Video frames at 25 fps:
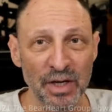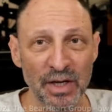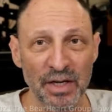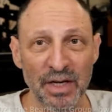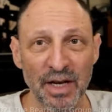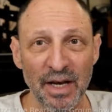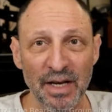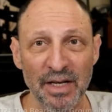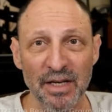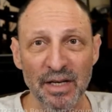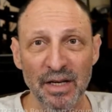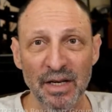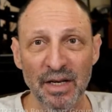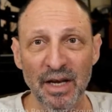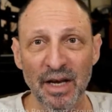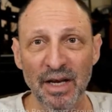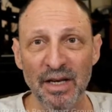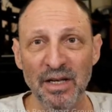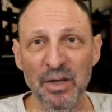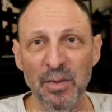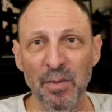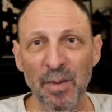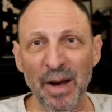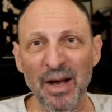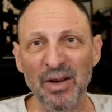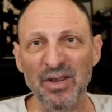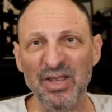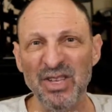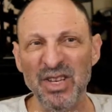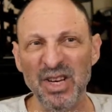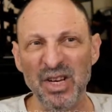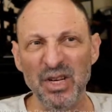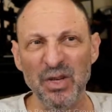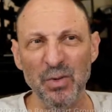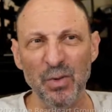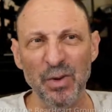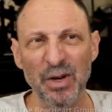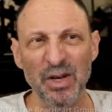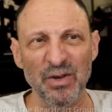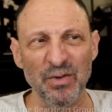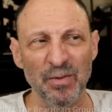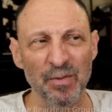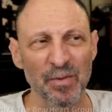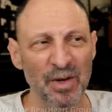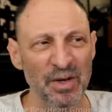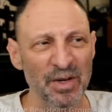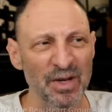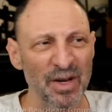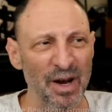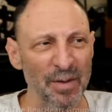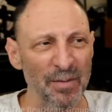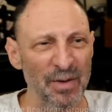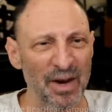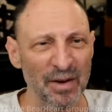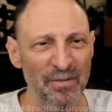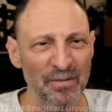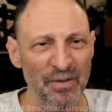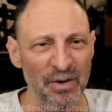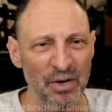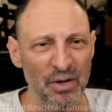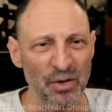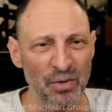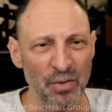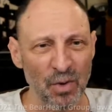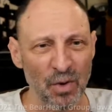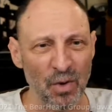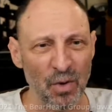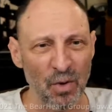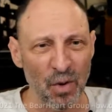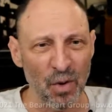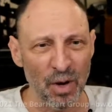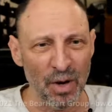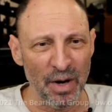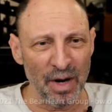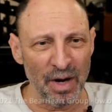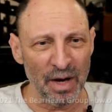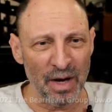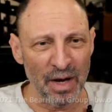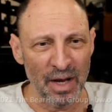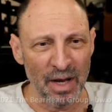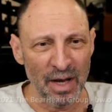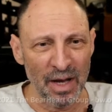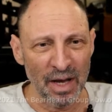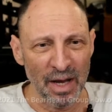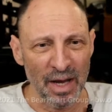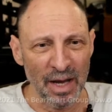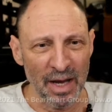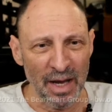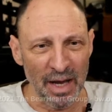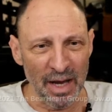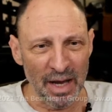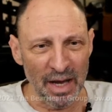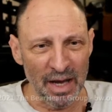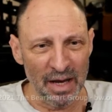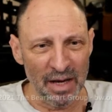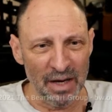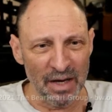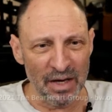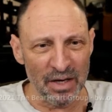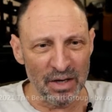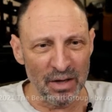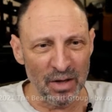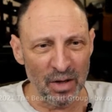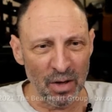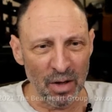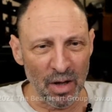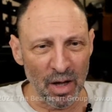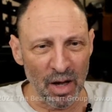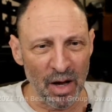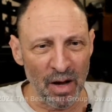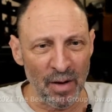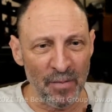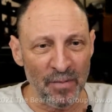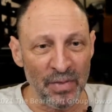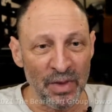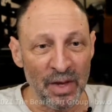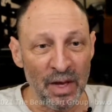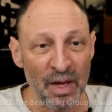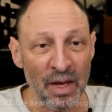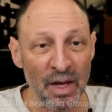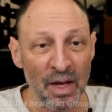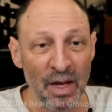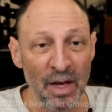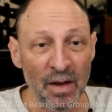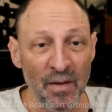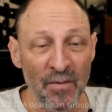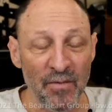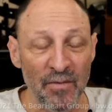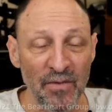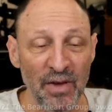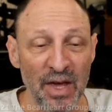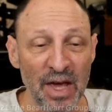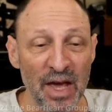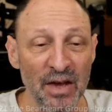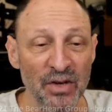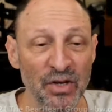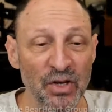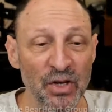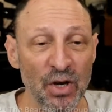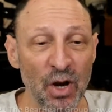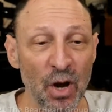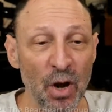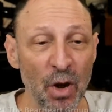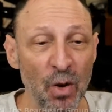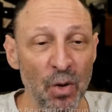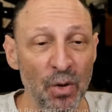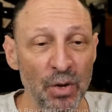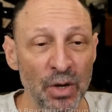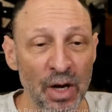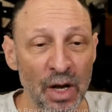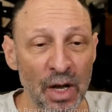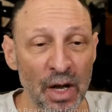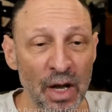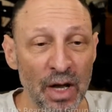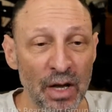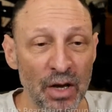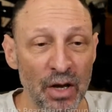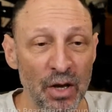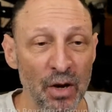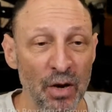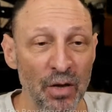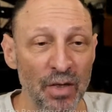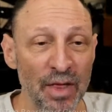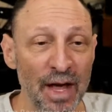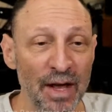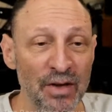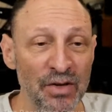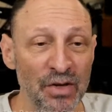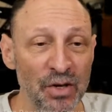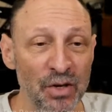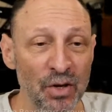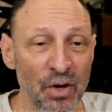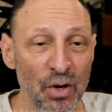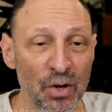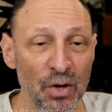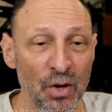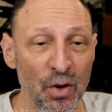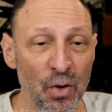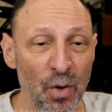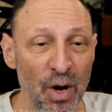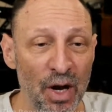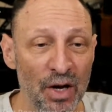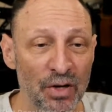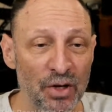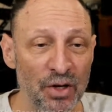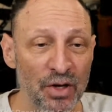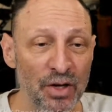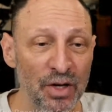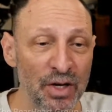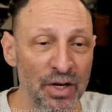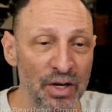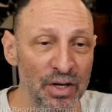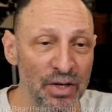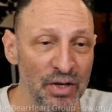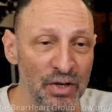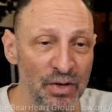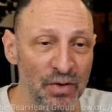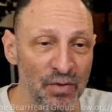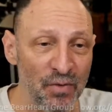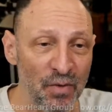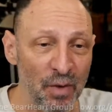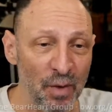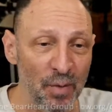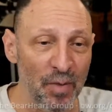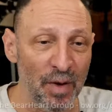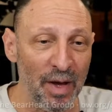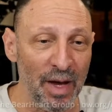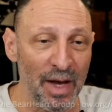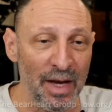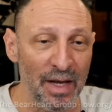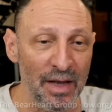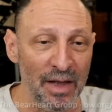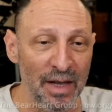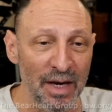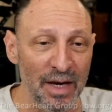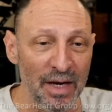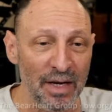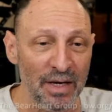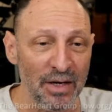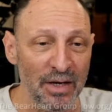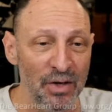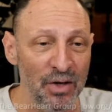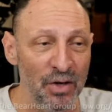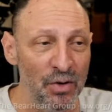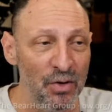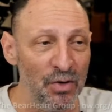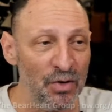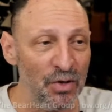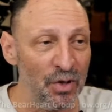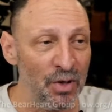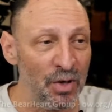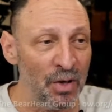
It's about 6 weeks from the time that I finish recording until VS Code. You know, that's a good question. This is from a LinkedIn user.